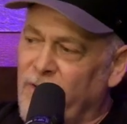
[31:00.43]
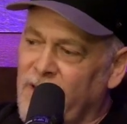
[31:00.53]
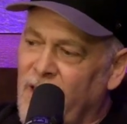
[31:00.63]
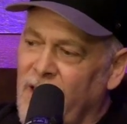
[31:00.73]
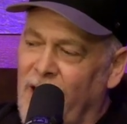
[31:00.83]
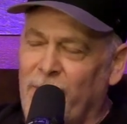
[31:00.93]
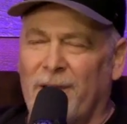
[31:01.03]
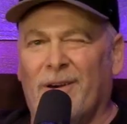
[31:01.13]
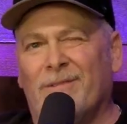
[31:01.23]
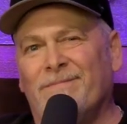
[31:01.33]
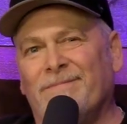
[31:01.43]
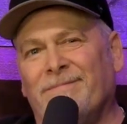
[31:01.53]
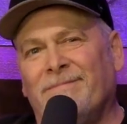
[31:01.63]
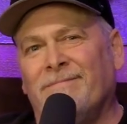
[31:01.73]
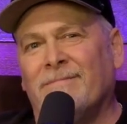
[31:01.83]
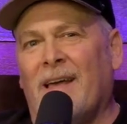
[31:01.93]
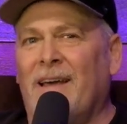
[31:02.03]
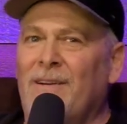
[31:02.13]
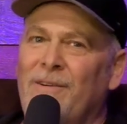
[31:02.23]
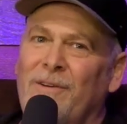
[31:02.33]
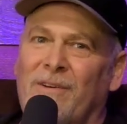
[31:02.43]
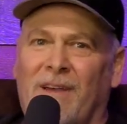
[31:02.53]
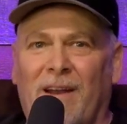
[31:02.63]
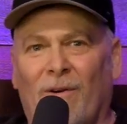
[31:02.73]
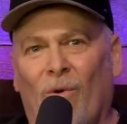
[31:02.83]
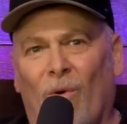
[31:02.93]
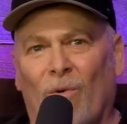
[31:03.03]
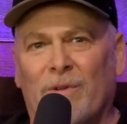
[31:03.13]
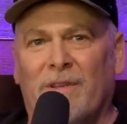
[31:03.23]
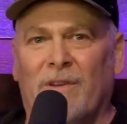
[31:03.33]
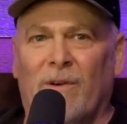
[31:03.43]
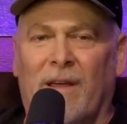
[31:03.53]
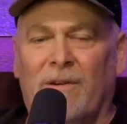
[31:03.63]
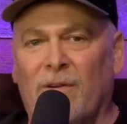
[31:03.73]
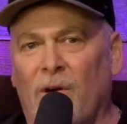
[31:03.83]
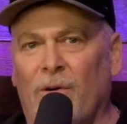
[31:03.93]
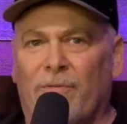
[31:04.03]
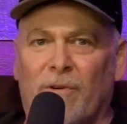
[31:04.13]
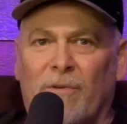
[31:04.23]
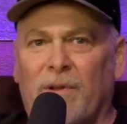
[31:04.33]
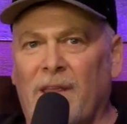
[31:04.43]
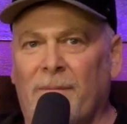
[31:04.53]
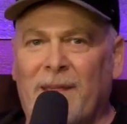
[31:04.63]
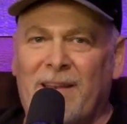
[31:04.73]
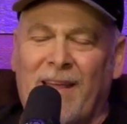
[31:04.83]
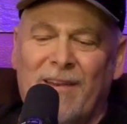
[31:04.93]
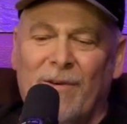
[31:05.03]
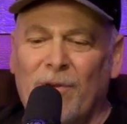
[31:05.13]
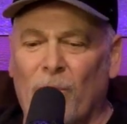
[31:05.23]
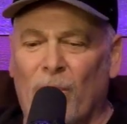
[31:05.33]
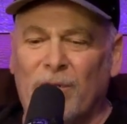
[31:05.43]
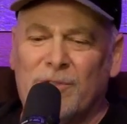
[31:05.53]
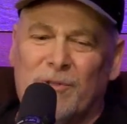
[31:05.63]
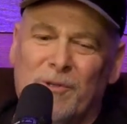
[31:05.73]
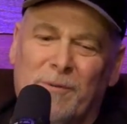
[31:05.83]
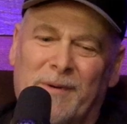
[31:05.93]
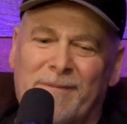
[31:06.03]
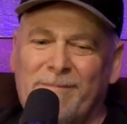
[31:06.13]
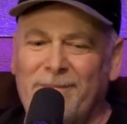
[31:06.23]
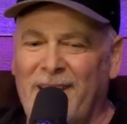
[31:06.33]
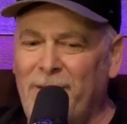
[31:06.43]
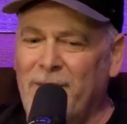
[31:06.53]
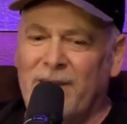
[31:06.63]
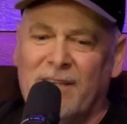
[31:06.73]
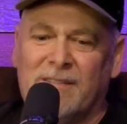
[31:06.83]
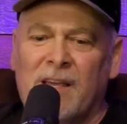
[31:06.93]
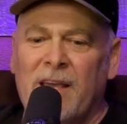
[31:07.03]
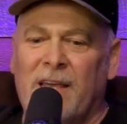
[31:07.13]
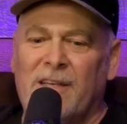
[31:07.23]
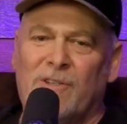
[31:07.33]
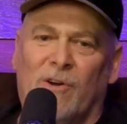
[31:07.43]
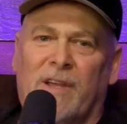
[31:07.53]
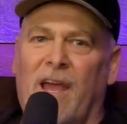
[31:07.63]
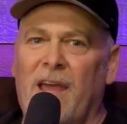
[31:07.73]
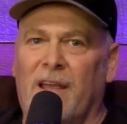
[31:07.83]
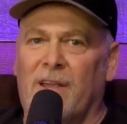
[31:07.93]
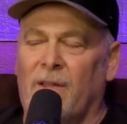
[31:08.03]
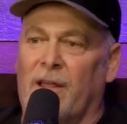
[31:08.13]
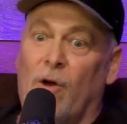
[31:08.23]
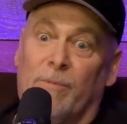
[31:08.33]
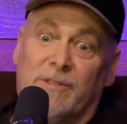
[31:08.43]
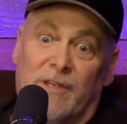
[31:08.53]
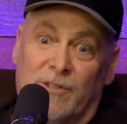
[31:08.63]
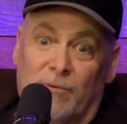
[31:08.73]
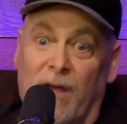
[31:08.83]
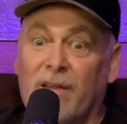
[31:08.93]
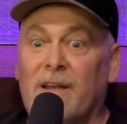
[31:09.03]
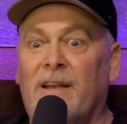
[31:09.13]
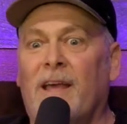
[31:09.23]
Yeah. And we go, I don't know, you're kind of old, you know. I don't know if you're really, I mean, I know your word's true, but maybe this is archaic, you know, like homosexuality today.